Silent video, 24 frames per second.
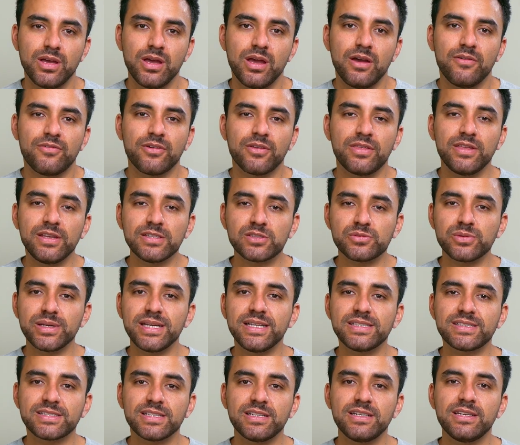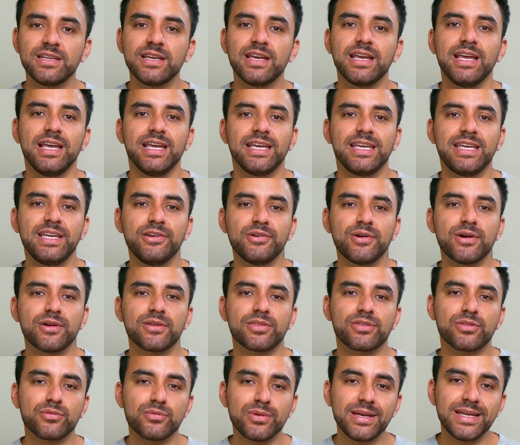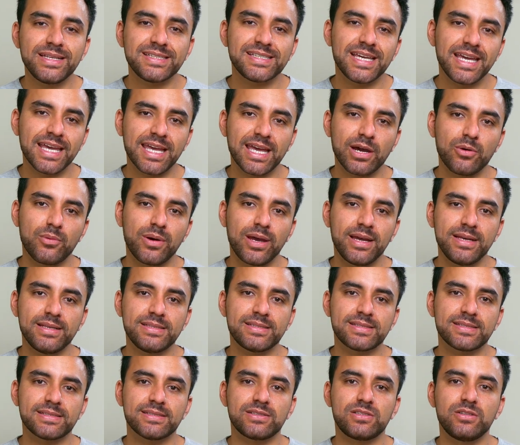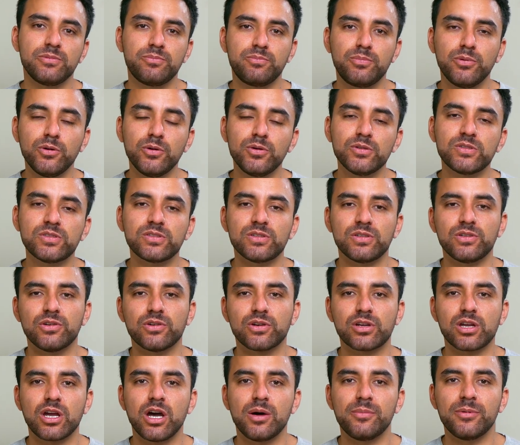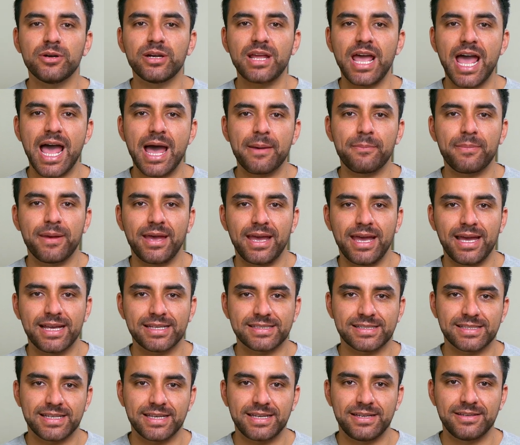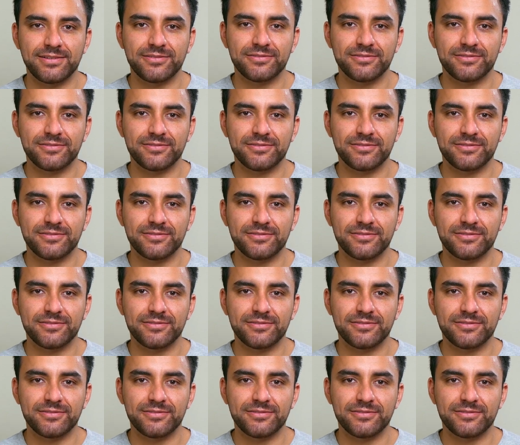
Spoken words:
For this reason, here are 3 takeaways to boost your Common App essay.